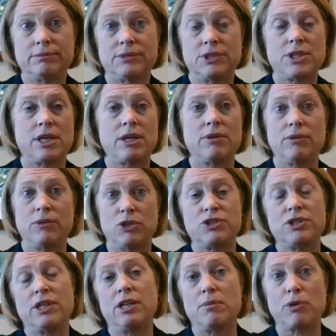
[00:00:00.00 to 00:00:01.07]
So you
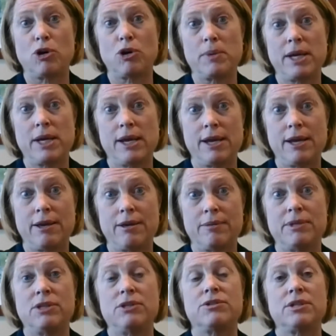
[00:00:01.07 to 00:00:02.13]
see it in
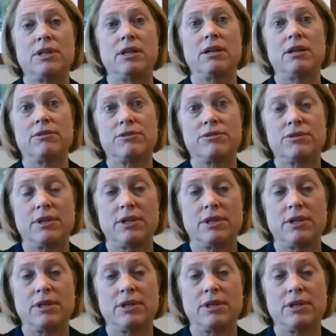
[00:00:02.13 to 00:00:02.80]
Birmingham, and you see it in other